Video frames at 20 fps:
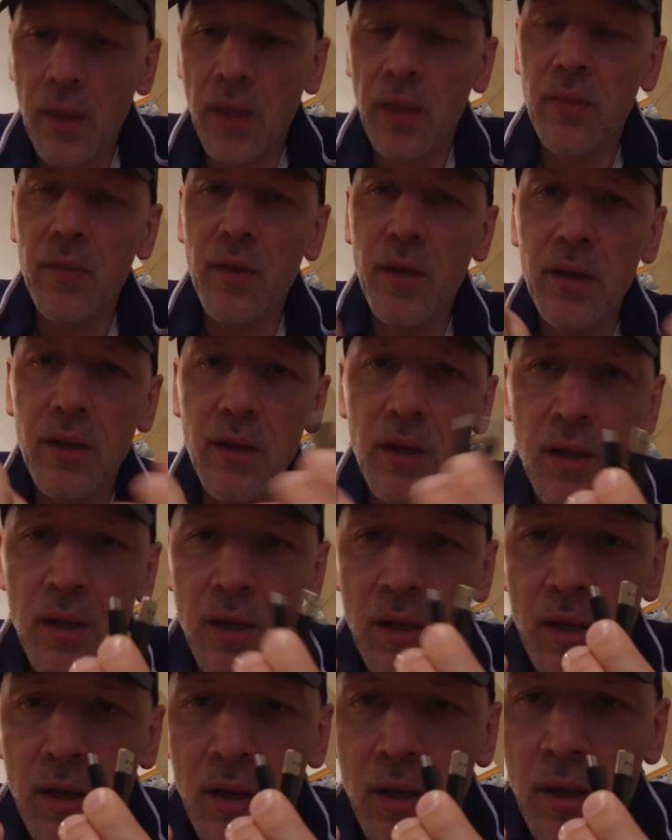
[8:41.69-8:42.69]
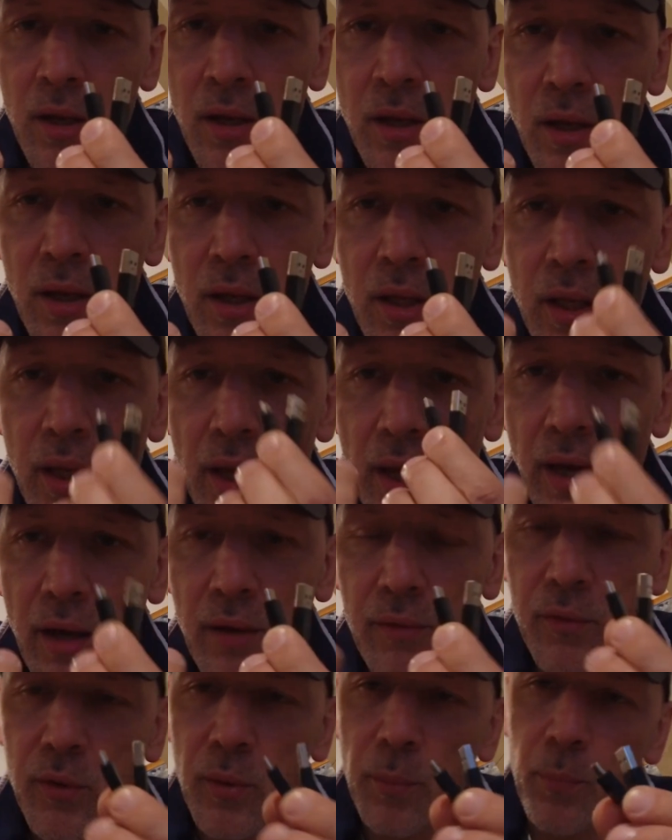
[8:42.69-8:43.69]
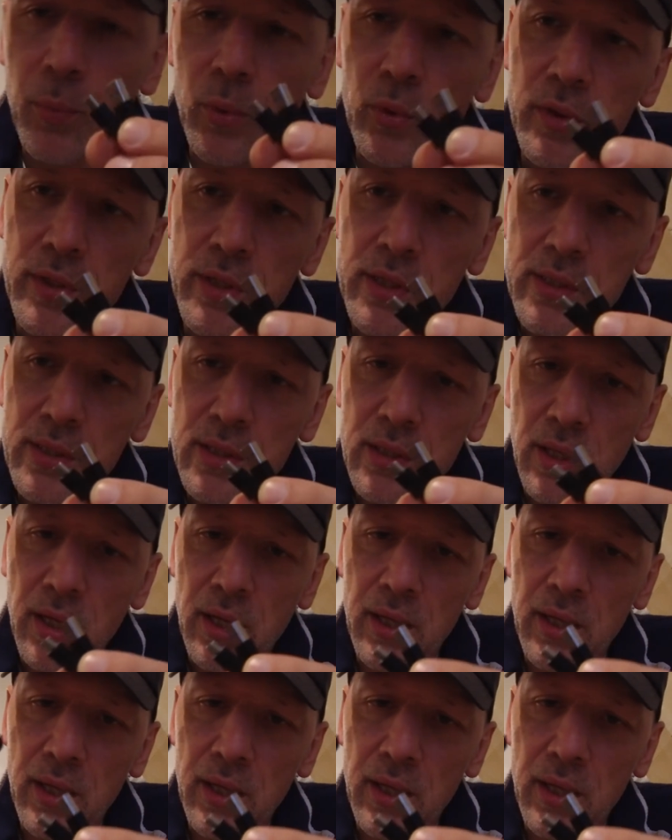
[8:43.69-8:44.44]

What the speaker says: and then you have to put this